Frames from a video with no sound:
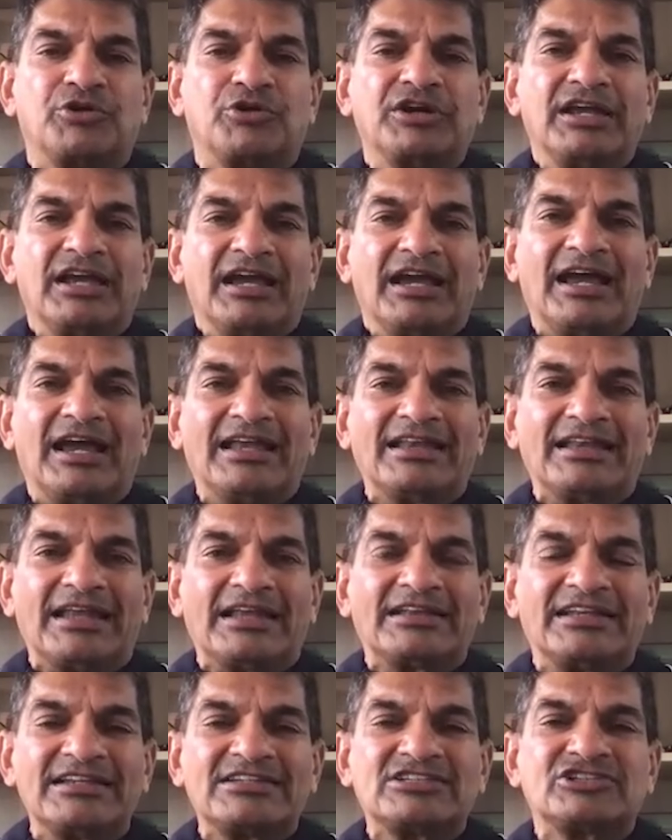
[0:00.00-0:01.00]
So
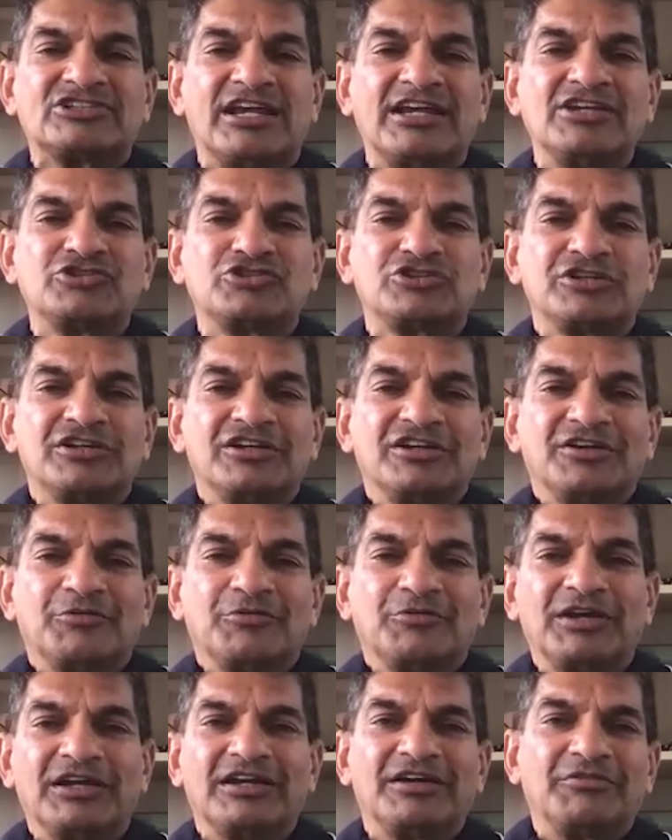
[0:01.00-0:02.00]
at this stage,
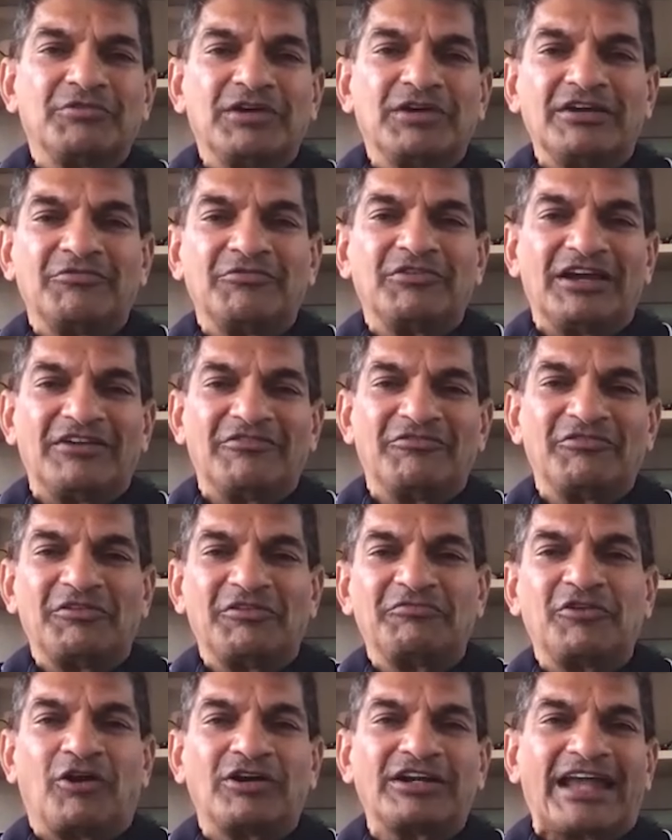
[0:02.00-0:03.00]
we
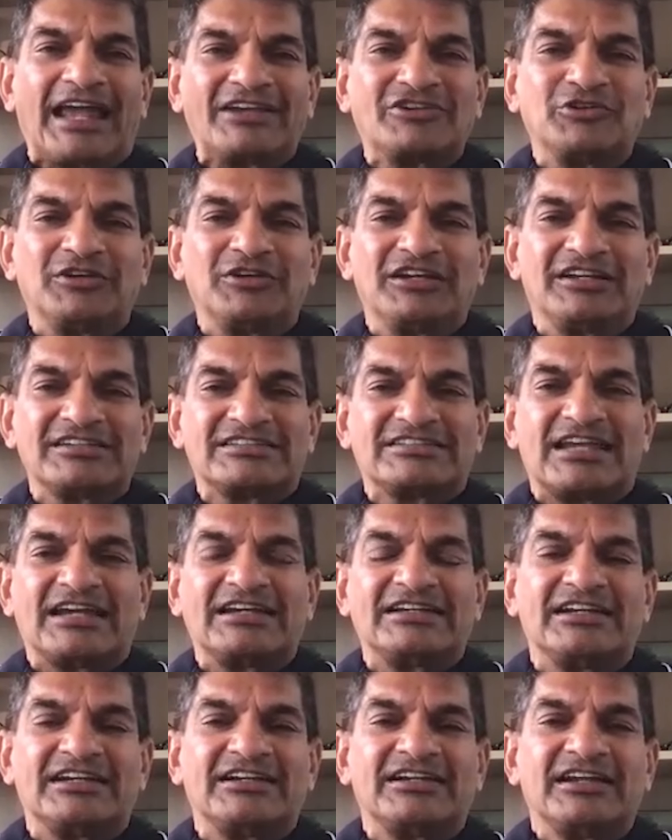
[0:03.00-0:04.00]
have not actually
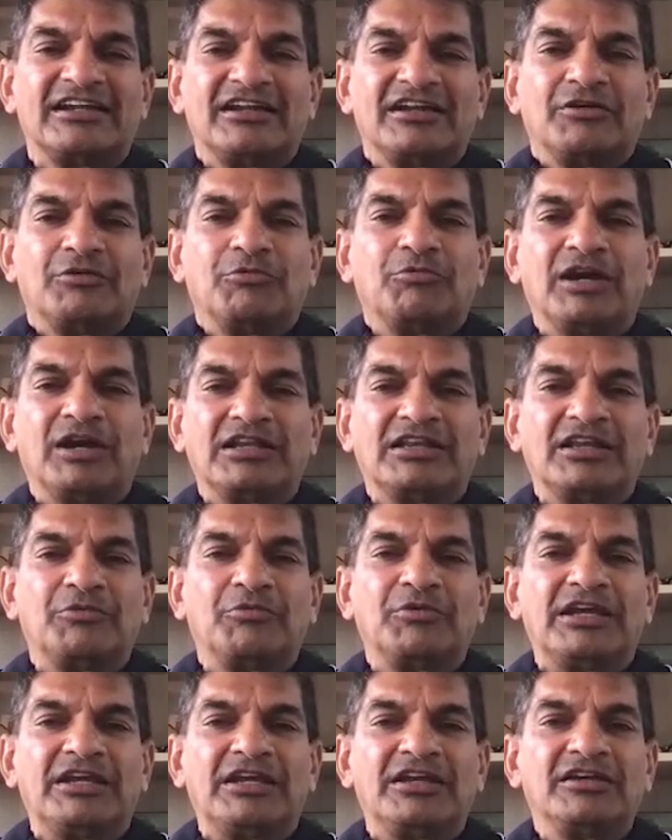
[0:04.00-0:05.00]
decided whether
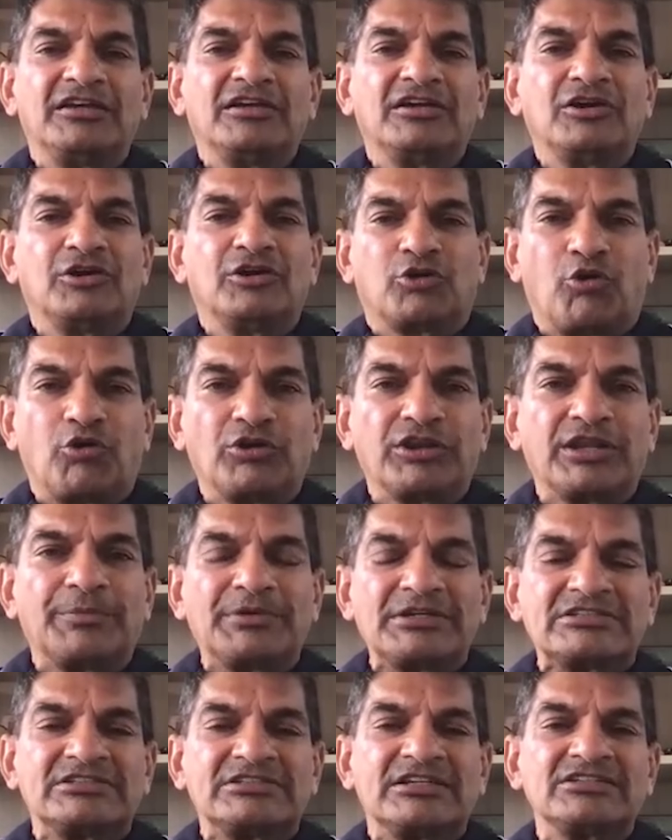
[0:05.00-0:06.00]
we grow the
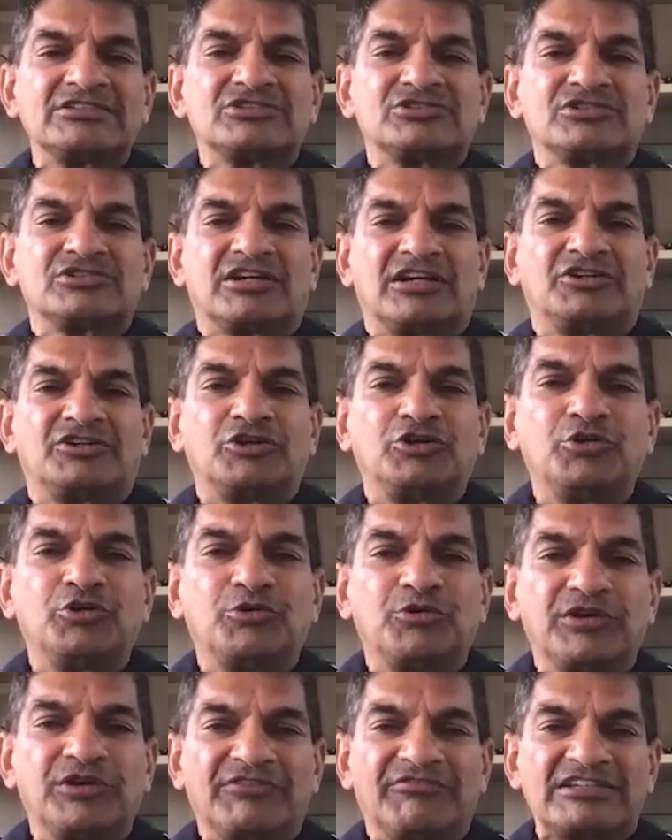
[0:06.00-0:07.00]
business,
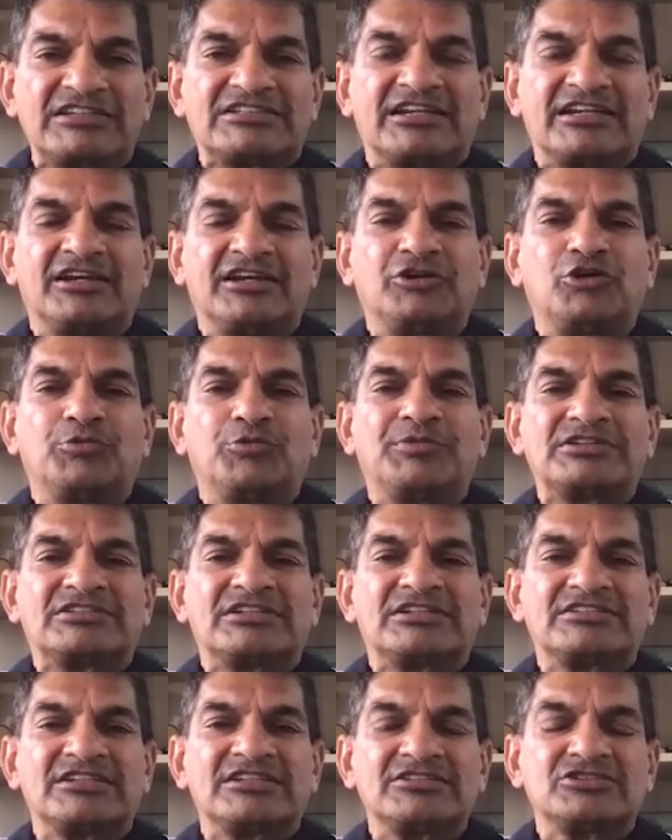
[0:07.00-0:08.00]
continue investing in new
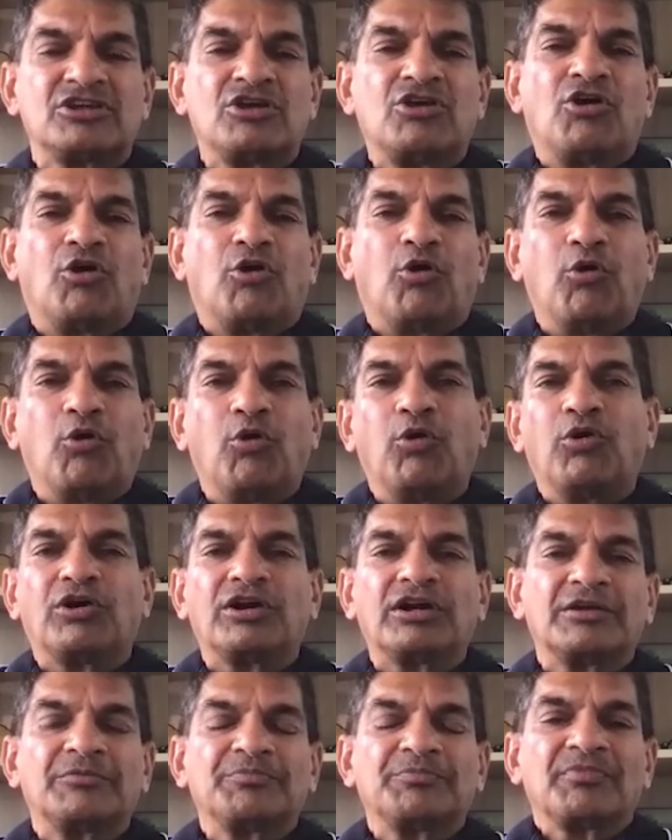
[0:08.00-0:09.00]
businesses,
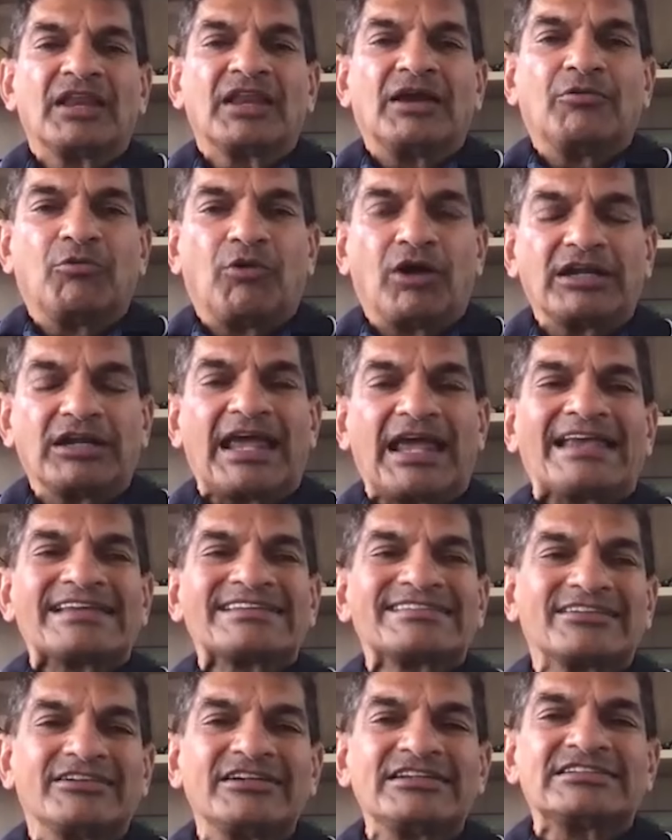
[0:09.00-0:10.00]
or what
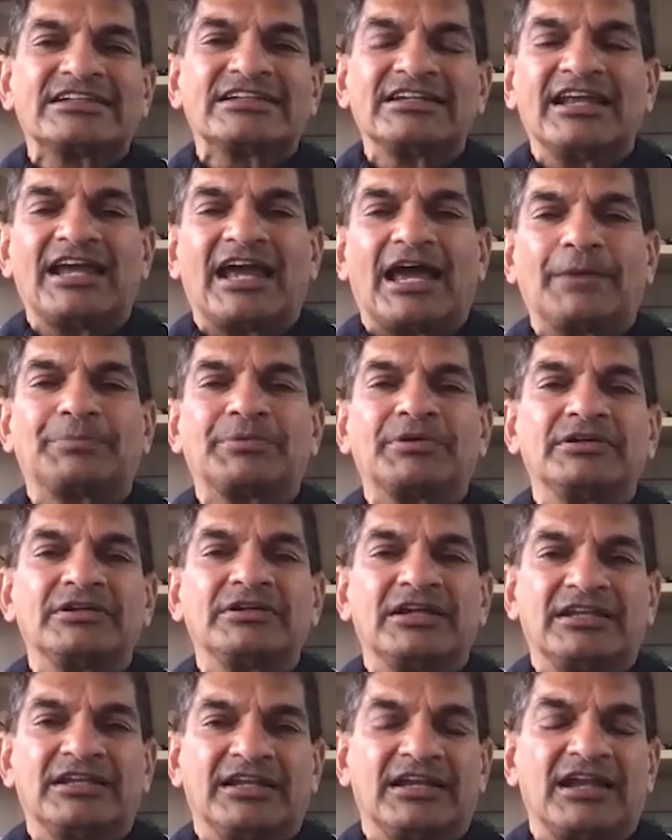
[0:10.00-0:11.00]
has recently
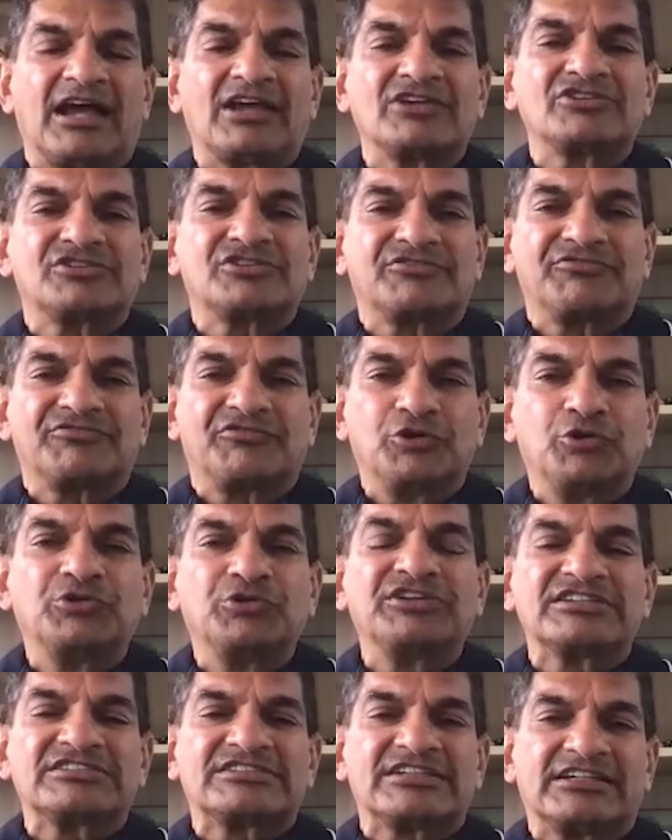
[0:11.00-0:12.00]
happened in the last
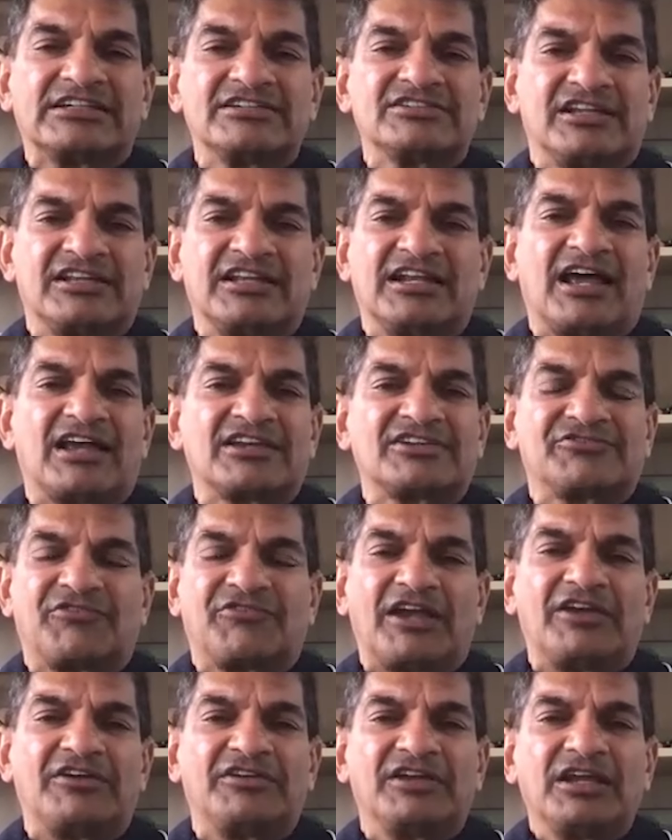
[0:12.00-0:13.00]
few years, at least in the last
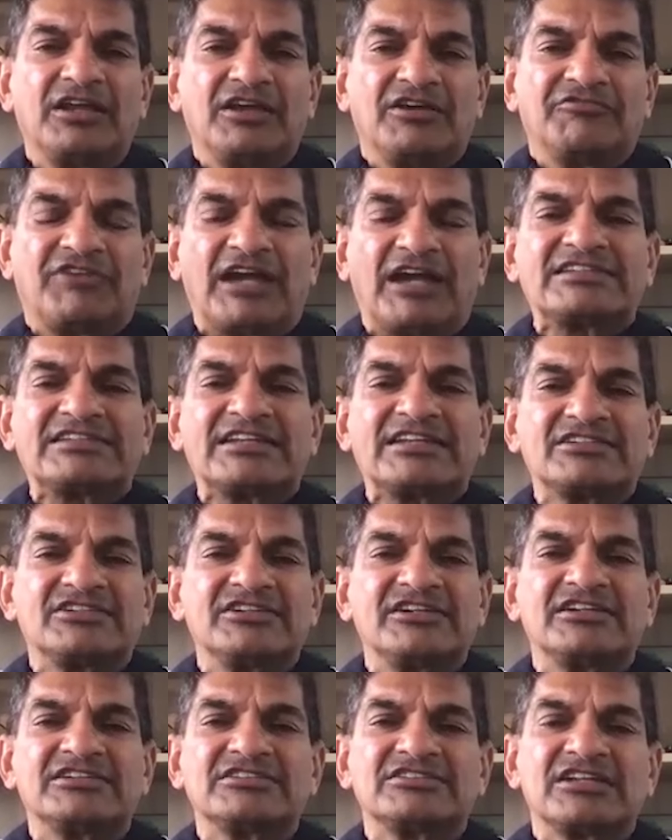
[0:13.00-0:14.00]
five,
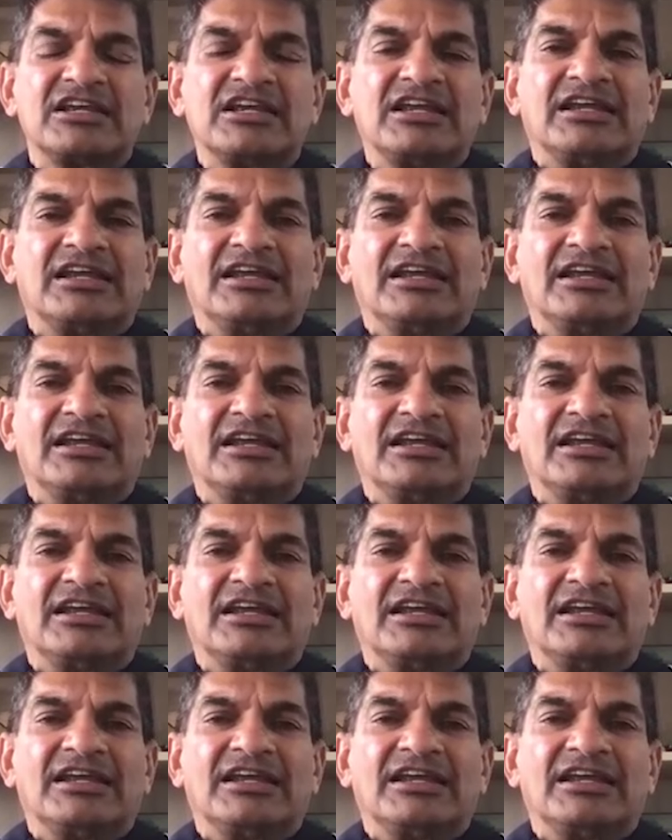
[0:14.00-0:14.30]
6 years,